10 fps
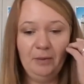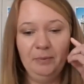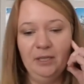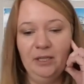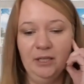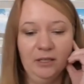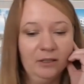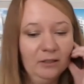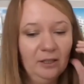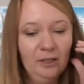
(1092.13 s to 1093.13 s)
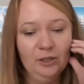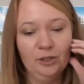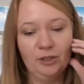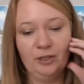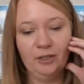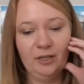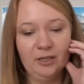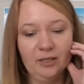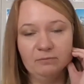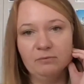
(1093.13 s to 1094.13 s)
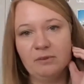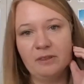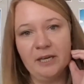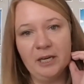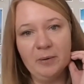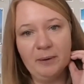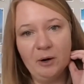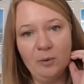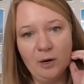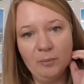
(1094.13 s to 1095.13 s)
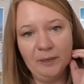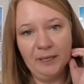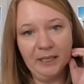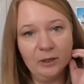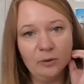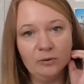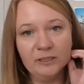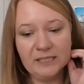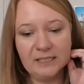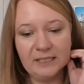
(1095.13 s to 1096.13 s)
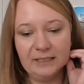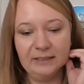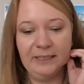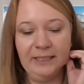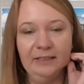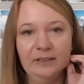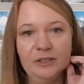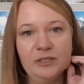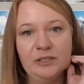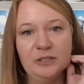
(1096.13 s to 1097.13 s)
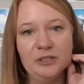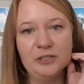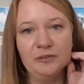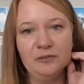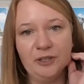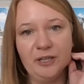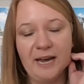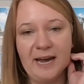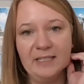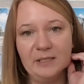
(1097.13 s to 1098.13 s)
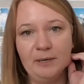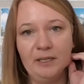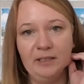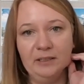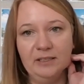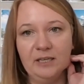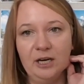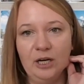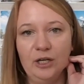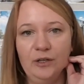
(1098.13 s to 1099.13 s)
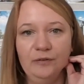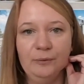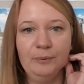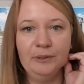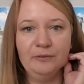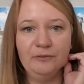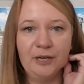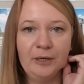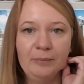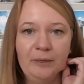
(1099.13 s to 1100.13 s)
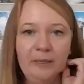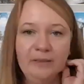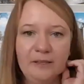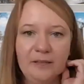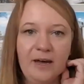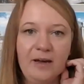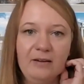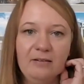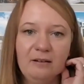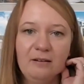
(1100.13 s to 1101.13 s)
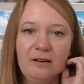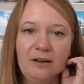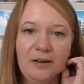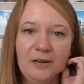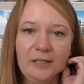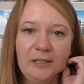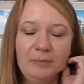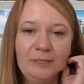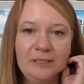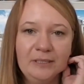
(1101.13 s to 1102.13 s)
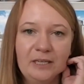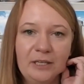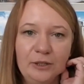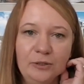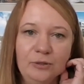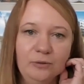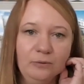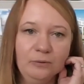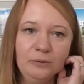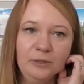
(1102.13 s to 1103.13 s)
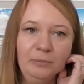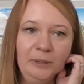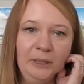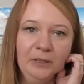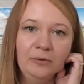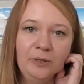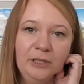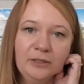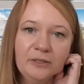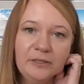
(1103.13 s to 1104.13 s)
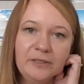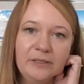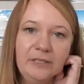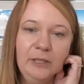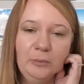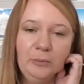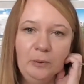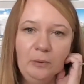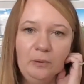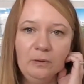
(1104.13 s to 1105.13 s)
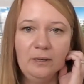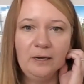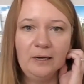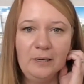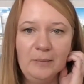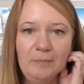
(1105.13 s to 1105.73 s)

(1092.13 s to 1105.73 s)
maybe you're thinking about well-being holistically. There's different aspects of the built environment that can be designed to be green or sustainable,